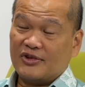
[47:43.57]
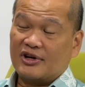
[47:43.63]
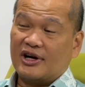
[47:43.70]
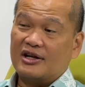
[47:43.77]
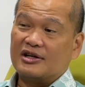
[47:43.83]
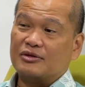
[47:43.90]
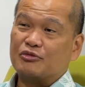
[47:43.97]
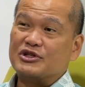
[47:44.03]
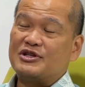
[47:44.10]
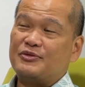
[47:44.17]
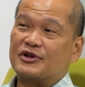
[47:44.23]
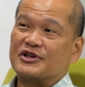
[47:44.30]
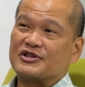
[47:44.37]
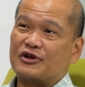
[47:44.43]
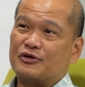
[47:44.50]
Right. Mostly
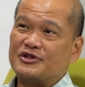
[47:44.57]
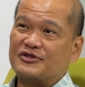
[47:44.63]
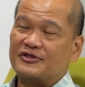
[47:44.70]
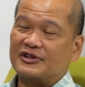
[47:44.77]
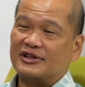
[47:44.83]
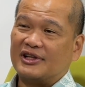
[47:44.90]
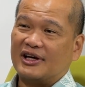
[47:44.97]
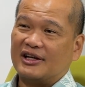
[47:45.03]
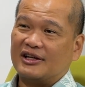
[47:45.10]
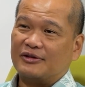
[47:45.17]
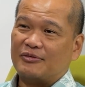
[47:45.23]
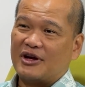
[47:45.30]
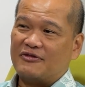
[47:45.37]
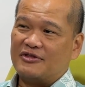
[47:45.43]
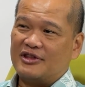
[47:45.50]
because I always feel that
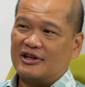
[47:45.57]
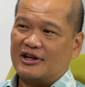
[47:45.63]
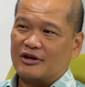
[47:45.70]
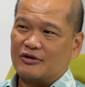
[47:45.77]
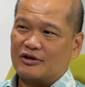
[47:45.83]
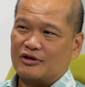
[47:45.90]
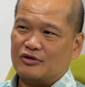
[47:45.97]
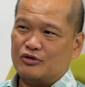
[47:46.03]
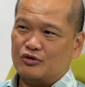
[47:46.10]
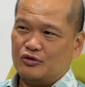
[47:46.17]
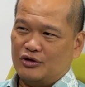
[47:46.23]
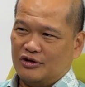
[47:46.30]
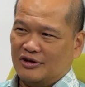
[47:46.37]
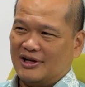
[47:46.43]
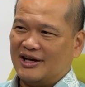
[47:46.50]
everything that you do
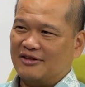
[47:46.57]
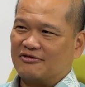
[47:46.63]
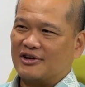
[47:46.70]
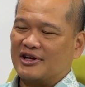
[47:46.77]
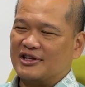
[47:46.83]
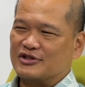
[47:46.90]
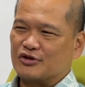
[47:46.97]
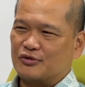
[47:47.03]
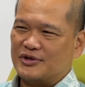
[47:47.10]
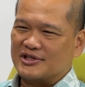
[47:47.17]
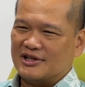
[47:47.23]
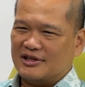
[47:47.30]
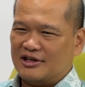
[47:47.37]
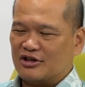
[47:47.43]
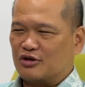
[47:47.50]
in your life, right, is always a
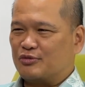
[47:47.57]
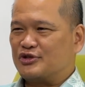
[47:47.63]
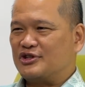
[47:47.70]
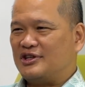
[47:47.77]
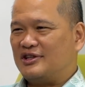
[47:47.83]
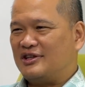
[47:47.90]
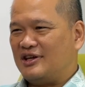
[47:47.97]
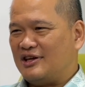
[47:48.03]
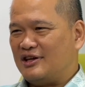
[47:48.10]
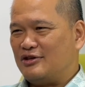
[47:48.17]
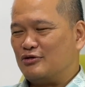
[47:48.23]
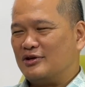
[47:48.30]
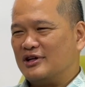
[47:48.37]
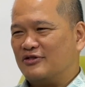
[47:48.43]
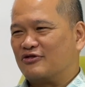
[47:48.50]
learning opportunity.
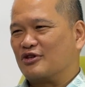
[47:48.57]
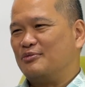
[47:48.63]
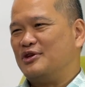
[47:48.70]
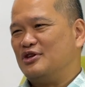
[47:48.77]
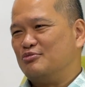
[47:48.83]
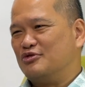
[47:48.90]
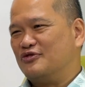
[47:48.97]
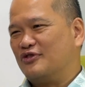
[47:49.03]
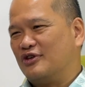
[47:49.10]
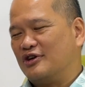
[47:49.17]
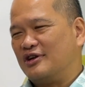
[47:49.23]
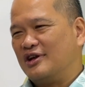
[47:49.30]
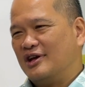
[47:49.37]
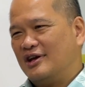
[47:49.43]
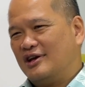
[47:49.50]
You learn from it, you move
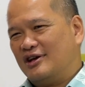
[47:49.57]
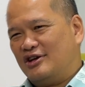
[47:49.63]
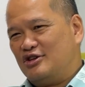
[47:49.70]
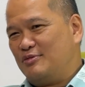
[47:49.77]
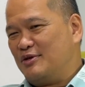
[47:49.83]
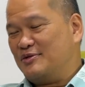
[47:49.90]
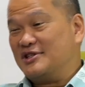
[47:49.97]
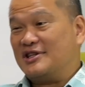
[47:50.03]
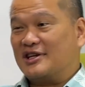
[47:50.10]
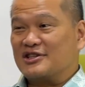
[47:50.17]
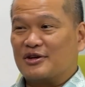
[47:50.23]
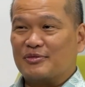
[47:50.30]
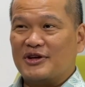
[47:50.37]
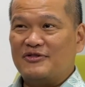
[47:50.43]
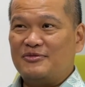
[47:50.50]
on. You make mistakes,
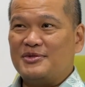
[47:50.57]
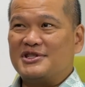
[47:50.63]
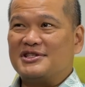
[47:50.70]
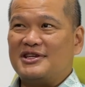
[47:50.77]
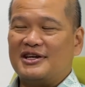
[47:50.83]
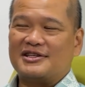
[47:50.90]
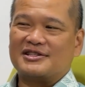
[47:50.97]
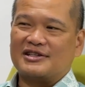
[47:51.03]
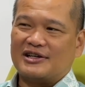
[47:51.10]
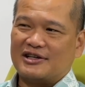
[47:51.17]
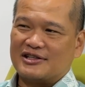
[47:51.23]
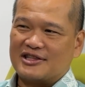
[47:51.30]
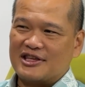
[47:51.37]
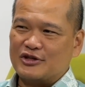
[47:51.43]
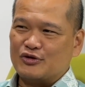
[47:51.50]
right? But even mistakes are
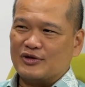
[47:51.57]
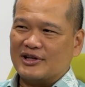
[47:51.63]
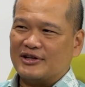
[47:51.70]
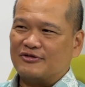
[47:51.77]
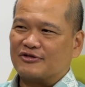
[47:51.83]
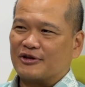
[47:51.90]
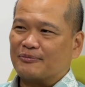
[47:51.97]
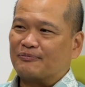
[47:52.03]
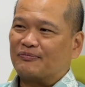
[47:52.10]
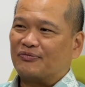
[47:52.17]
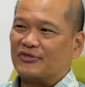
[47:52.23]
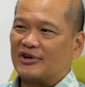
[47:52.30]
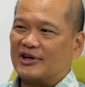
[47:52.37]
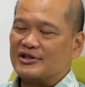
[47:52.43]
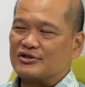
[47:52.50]
things you learn from,
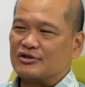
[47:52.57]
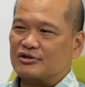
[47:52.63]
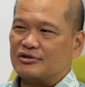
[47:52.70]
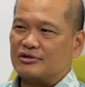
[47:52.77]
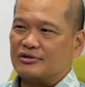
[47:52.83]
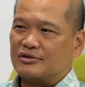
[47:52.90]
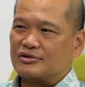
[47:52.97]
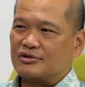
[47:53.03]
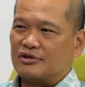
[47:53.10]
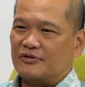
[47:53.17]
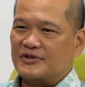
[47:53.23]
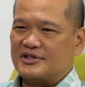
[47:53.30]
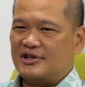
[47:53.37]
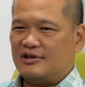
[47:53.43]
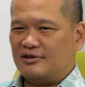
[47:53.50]
right? So
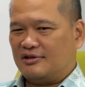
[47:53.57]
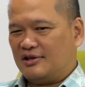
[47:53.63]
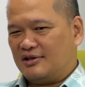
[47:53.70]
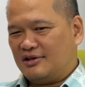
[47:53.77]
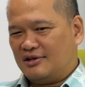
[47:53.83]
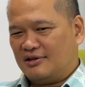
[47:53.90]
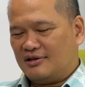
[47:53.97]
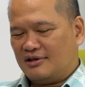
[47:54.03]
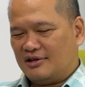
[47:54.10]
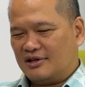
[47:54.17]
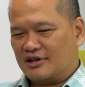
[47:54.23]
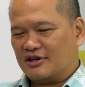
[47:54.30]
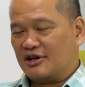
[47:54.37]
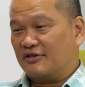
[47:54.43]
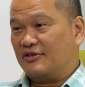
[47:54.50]
obviously in the
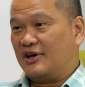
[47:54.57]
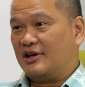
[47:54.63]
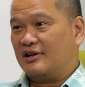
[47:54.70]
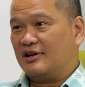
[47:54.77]
career I've had,